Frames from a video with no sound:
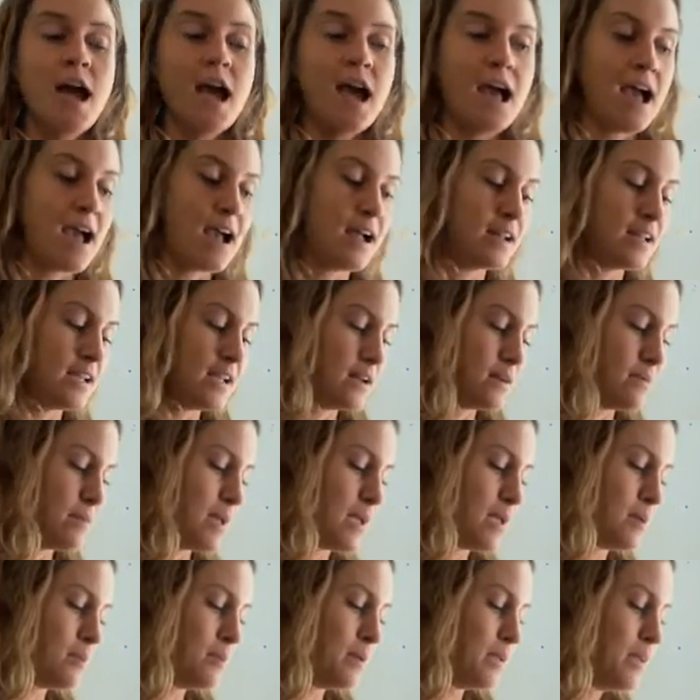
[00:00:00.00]
Add in
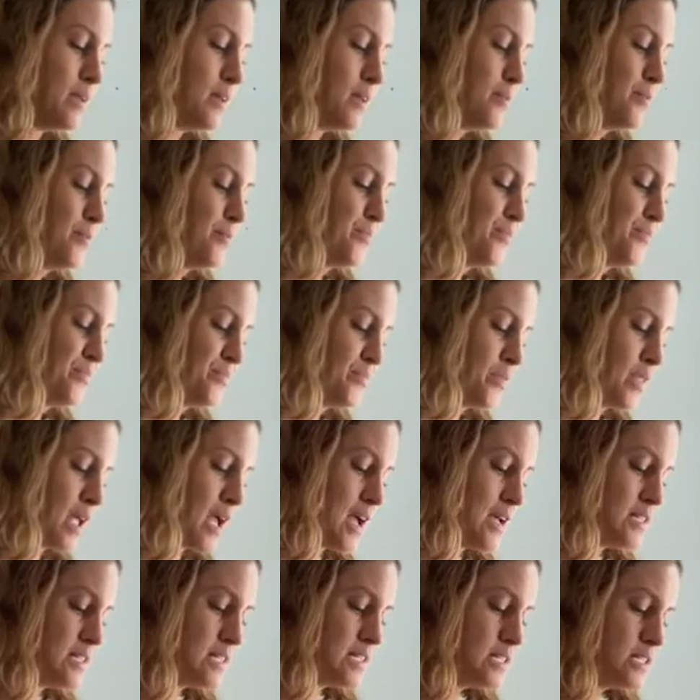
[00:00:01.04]
maybe
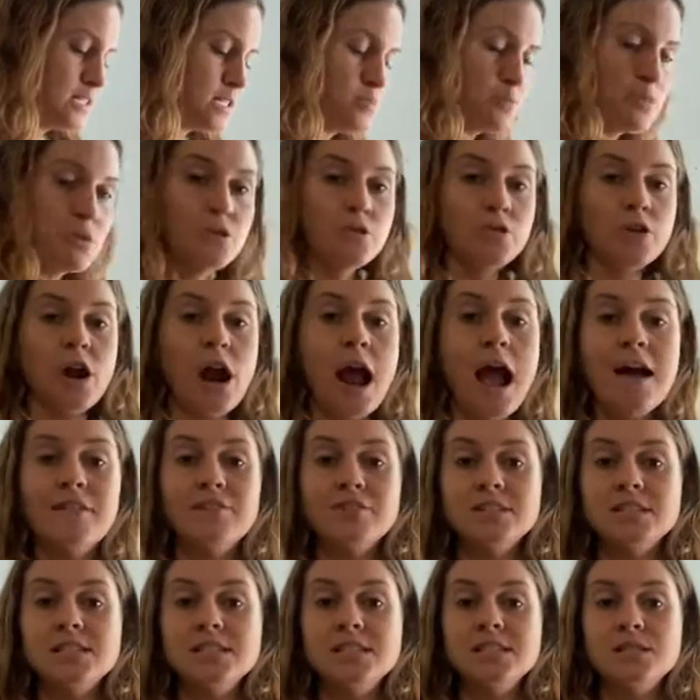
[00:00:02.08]
a teaspoon or half
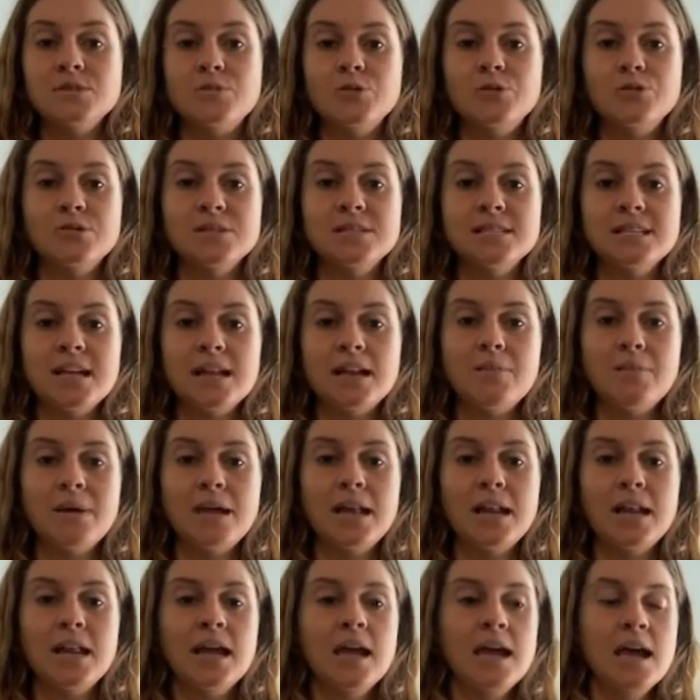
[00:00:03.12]
a teaspoon
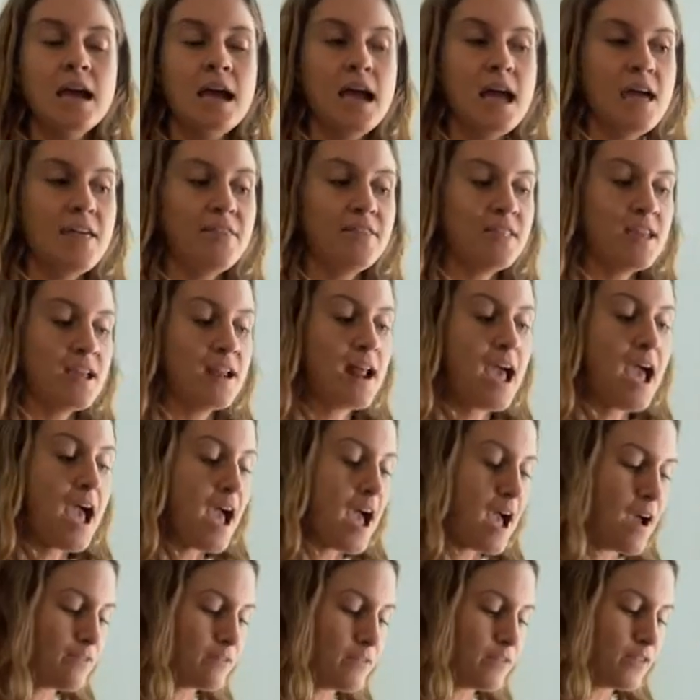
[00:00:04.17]
cinnamon, and then
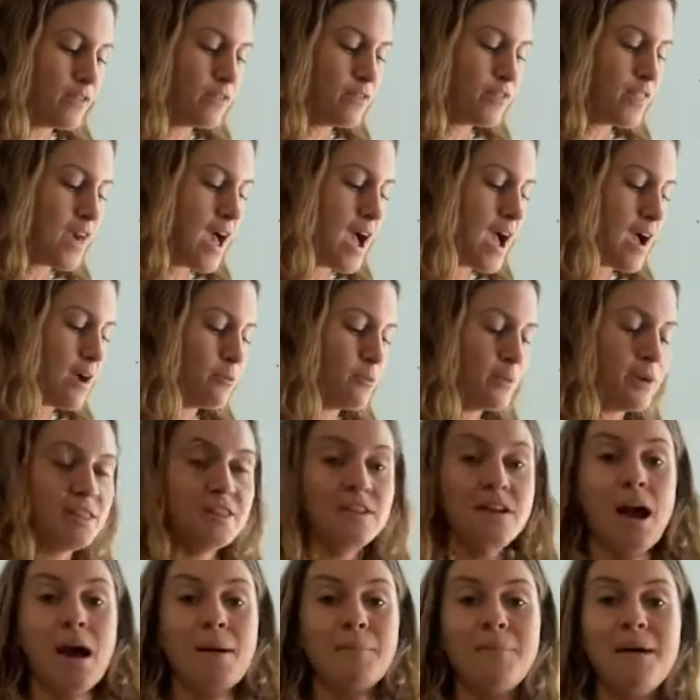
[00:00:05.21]
half of that with
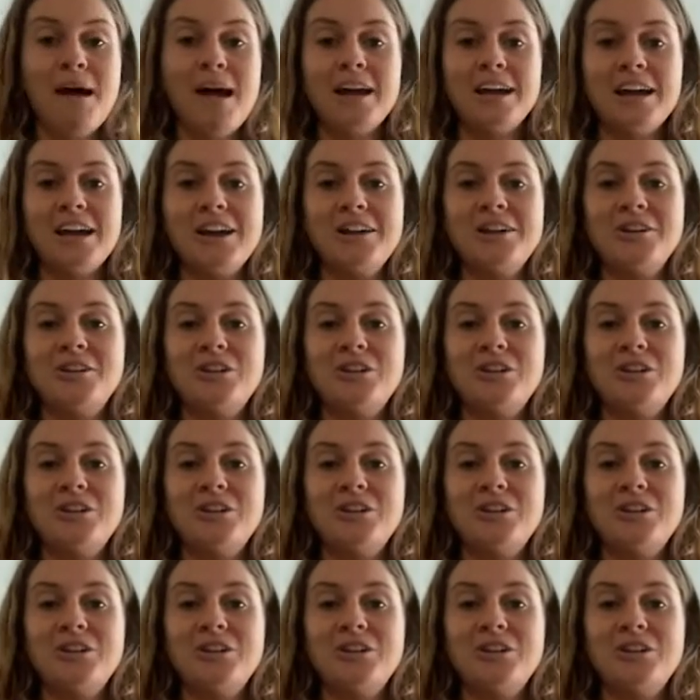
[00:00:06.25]
nutmeg and